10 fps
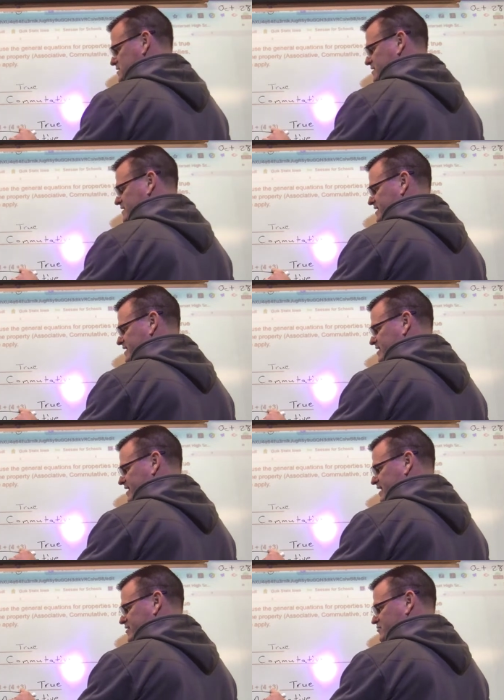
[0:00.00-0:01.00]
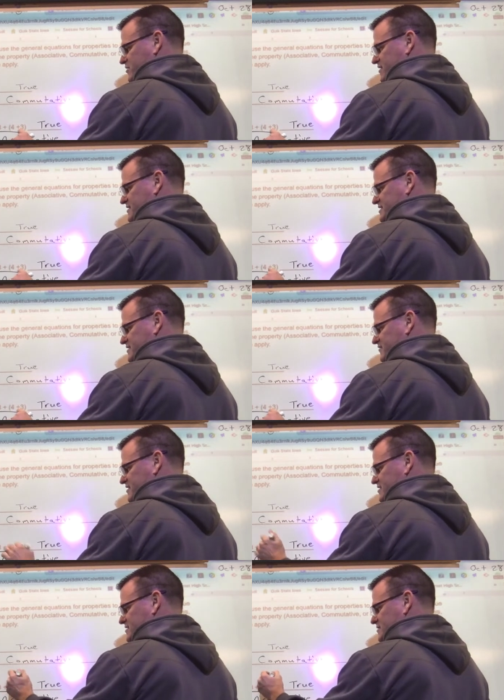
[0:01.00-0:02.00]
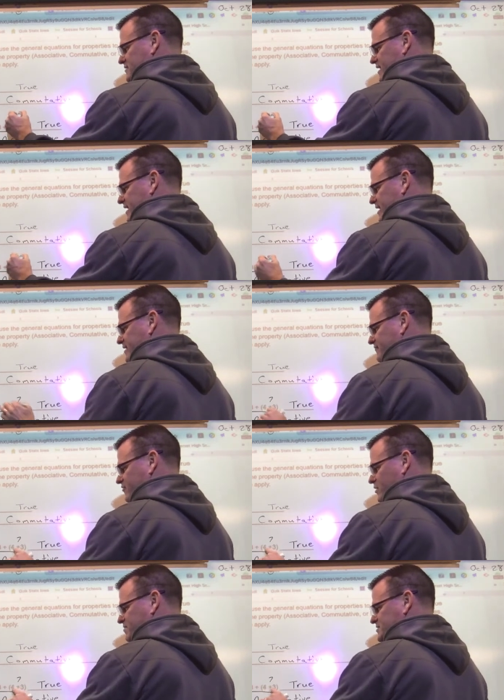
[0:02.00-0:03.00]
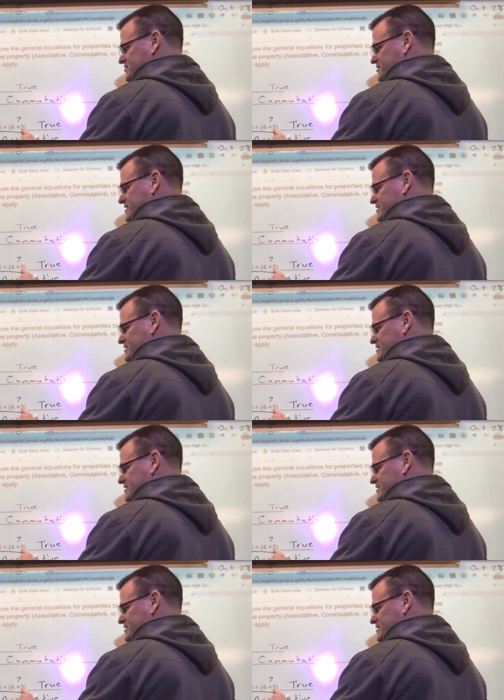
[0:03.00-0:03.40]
And then here I got to do parentheses first. So 4 plus 3 is